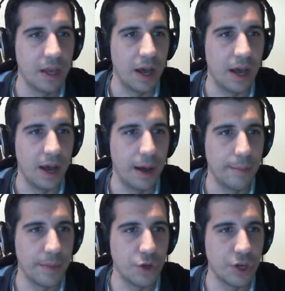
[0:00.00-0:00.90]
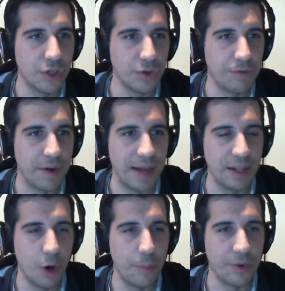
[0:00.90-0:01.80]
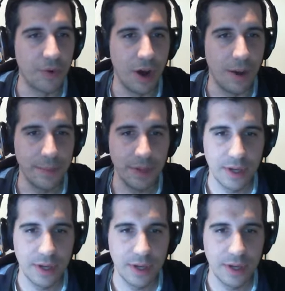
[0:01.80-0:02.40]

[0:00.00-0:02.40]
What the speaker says: You can do file open ROM,